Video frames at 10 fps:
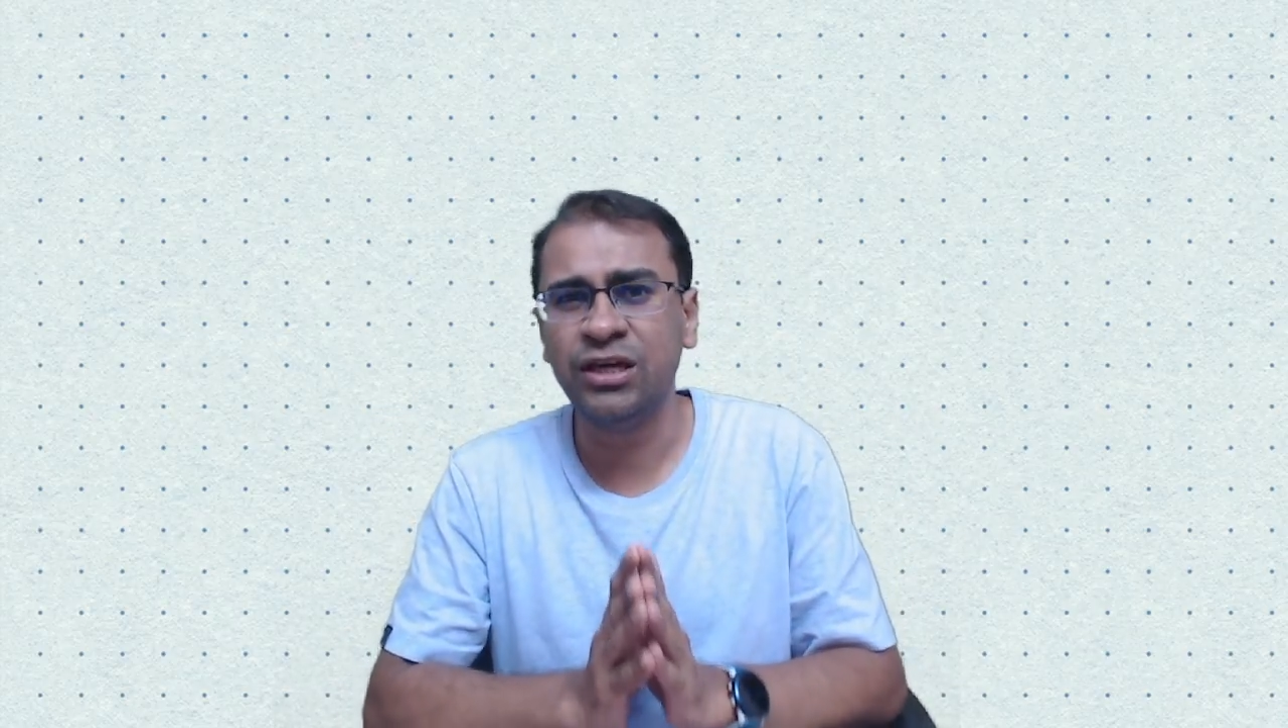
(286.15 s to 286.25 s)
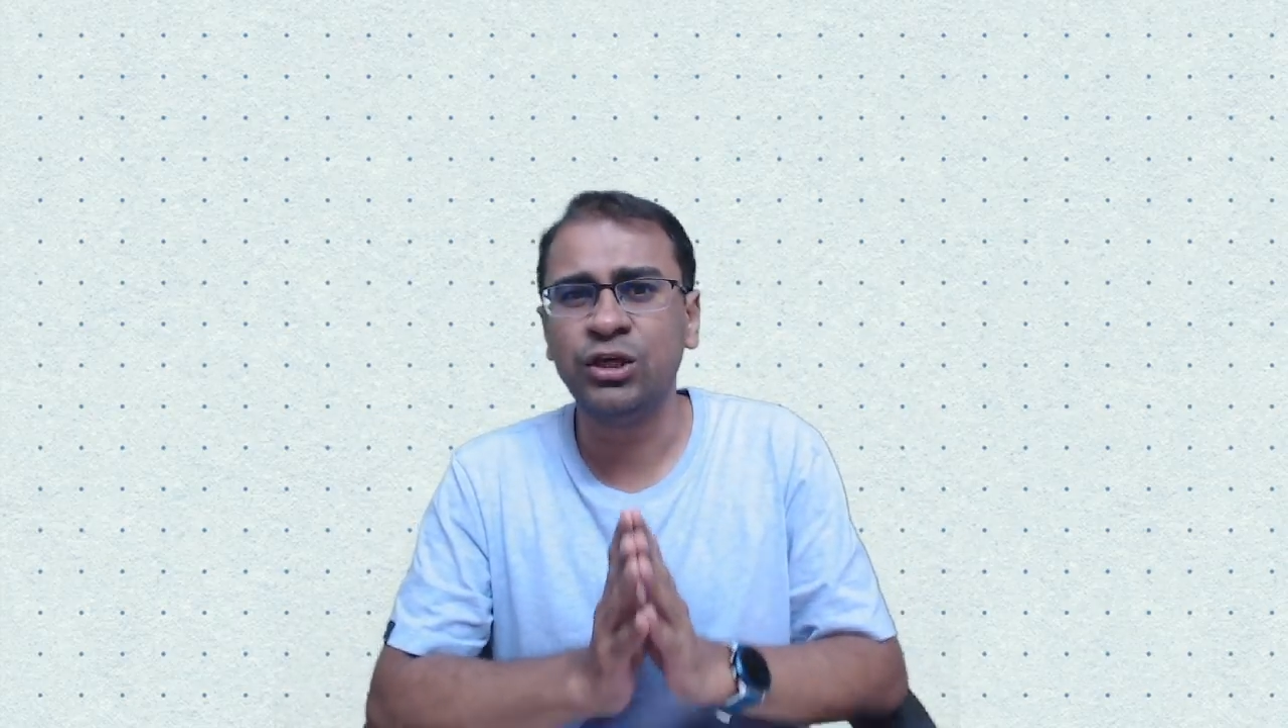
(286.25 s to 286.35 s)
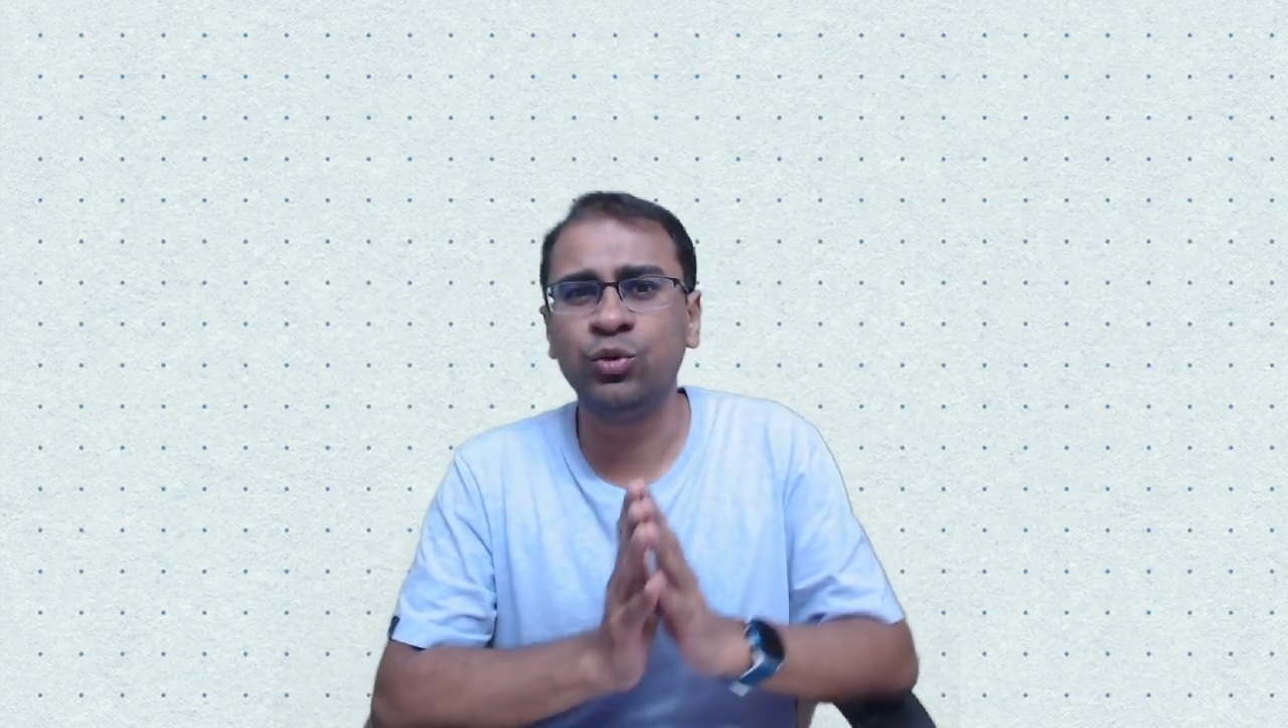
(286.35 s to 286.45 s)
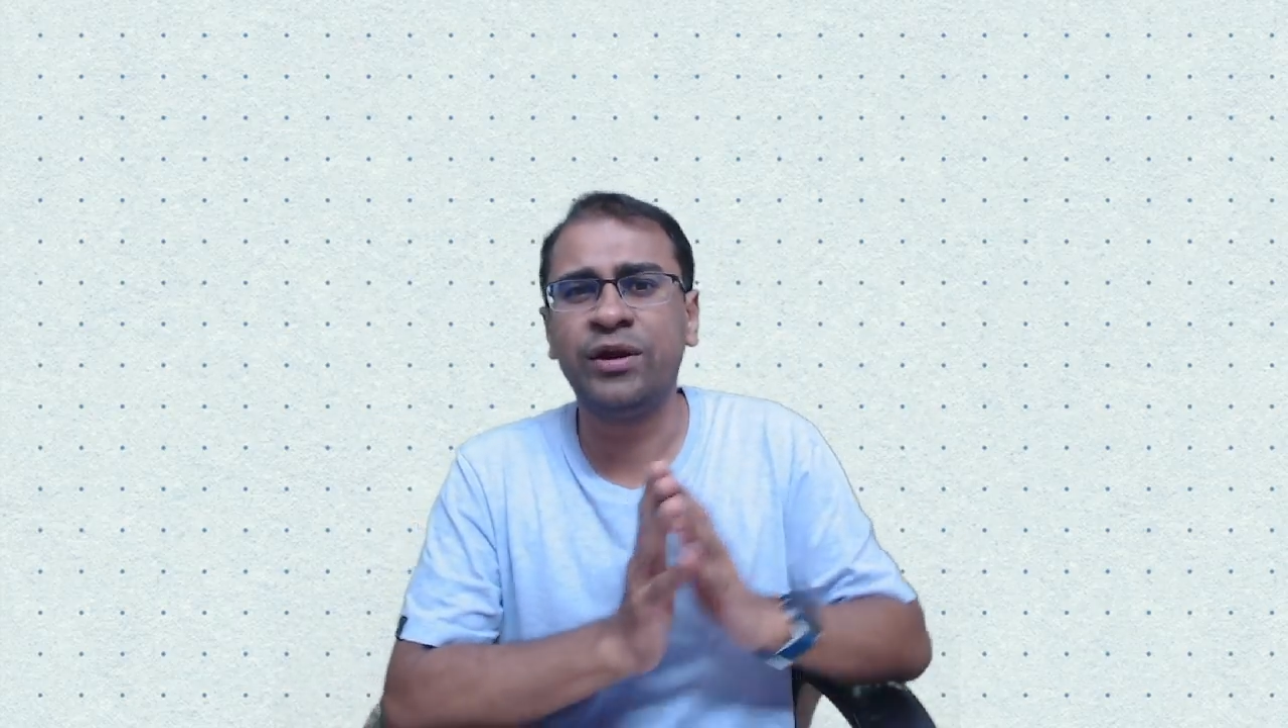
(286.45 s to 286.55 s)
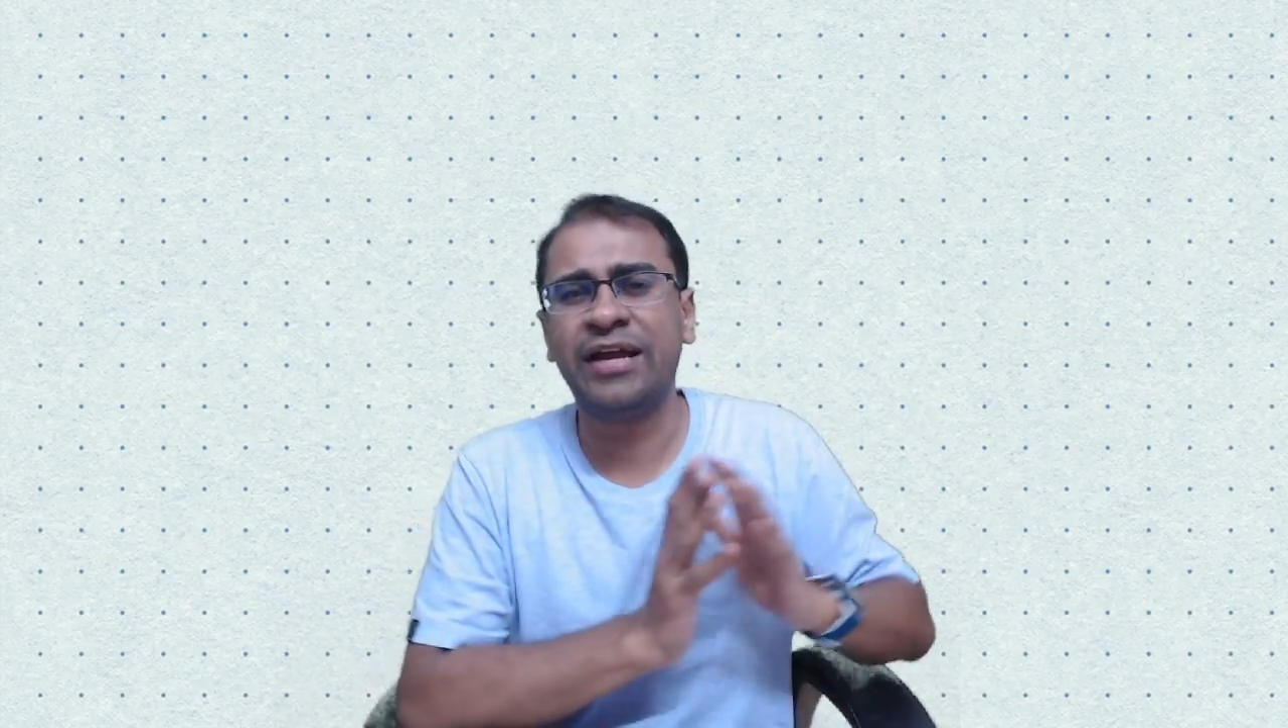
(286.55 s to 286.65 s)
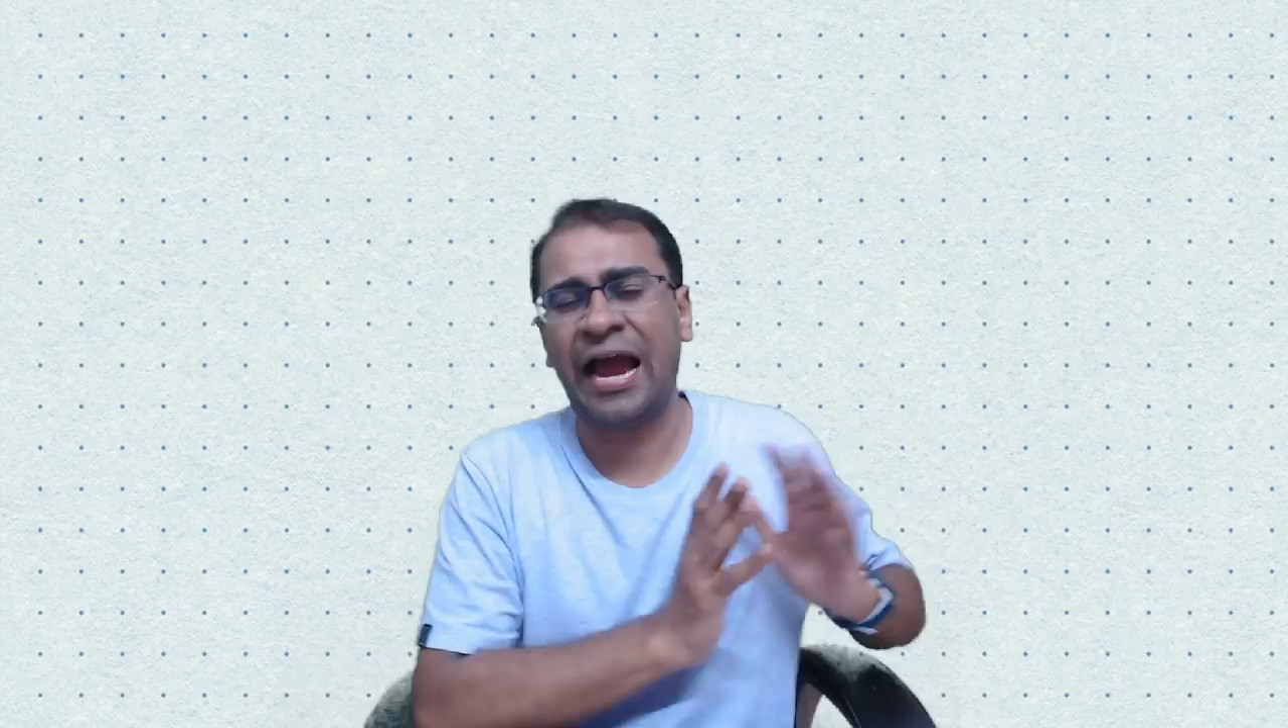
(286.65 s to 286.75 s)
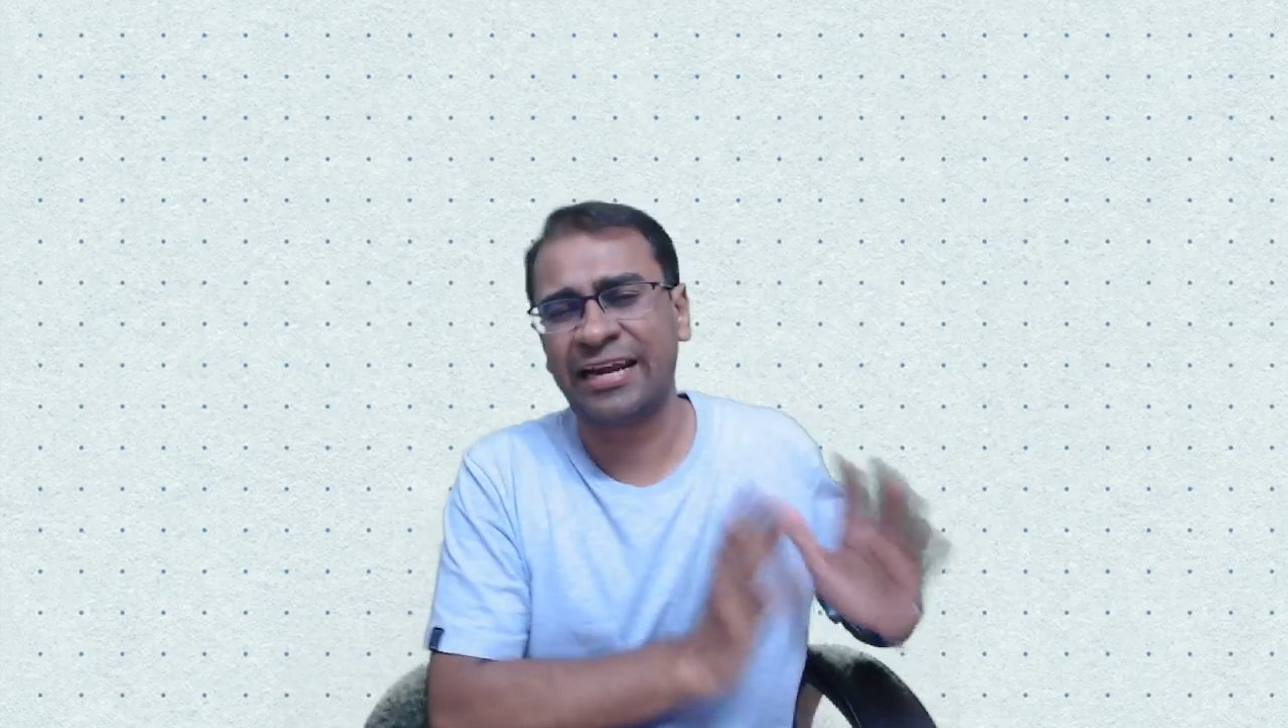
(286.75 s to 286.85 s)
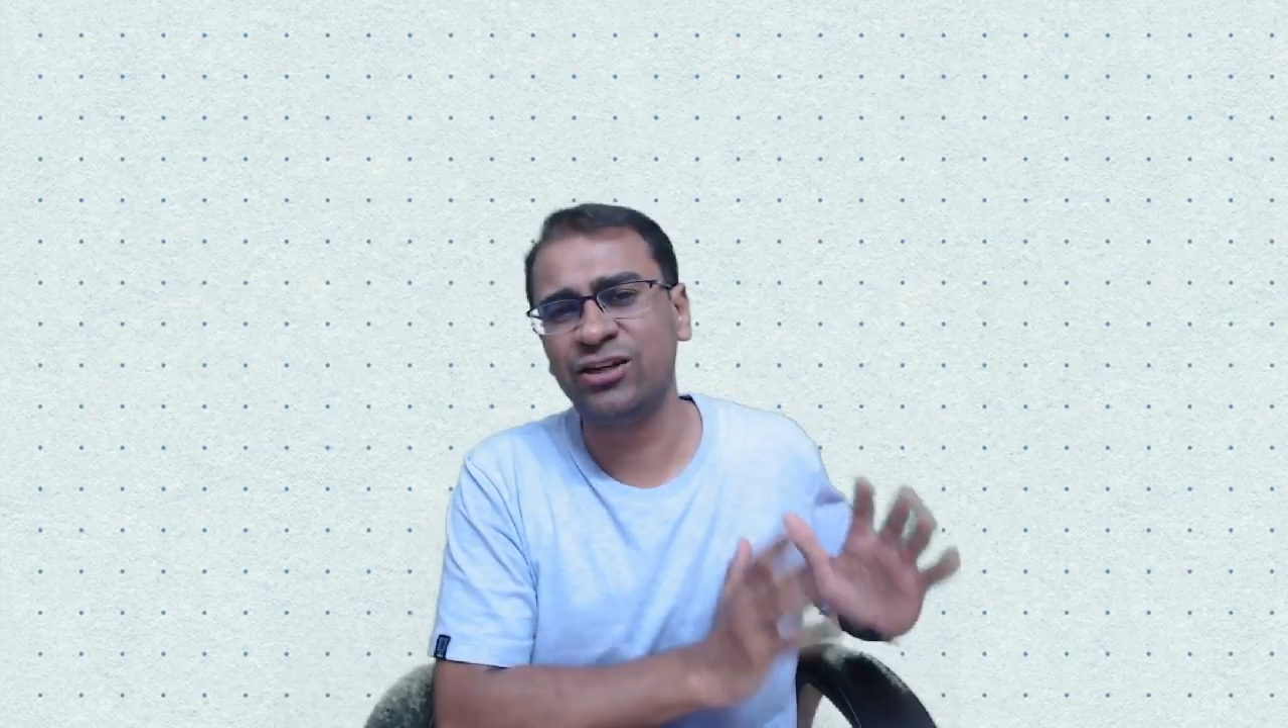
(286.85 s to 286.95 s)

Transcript: you actually